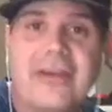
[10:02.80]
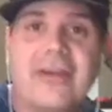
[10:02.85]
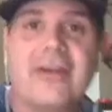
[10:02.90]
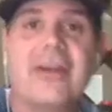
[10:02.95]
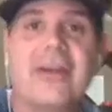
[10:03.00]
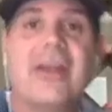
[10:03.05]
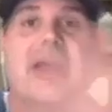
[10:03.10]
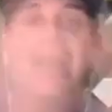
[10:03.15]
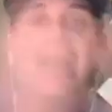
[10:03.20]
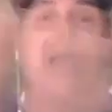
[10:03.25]

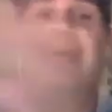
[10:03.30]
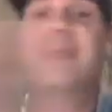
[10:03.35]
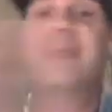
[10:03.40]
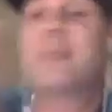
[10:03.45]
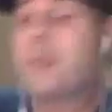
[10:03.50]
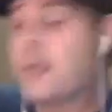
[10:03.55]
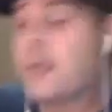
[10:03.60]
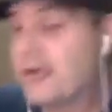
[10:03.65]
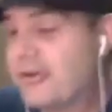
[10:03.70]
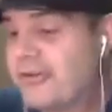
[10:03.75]
here
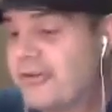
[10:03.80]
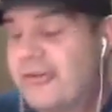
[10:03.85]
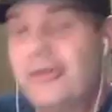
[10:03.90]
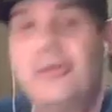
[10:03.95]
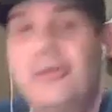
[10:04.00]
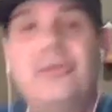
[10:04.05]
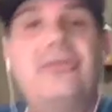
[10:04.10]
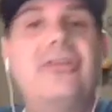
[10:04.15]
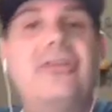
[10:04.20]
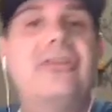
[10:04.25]
and
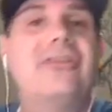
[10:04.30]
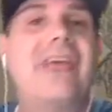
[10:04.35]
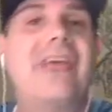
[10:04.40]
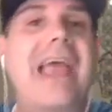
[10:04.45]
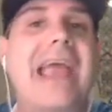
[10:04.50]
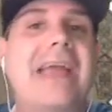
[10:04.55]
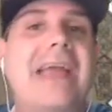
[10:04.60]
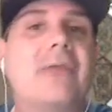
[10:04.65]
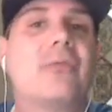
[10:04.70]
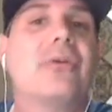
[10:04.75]

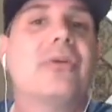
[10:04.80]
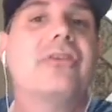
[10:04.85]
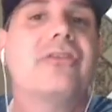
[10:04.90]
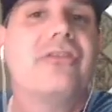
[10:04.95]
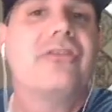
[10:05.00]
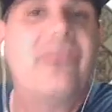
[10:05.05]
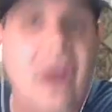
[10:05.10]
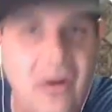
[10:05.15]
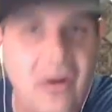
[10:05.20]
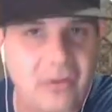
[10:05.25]
produces a
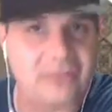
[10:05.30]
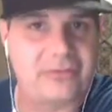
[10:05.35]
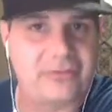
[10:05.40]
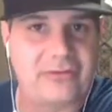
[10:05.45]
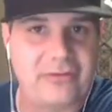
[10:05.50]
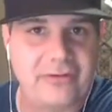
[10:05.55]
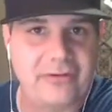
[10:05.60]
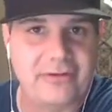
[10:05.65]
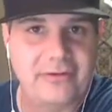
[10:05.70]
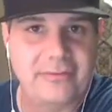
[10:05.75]
result.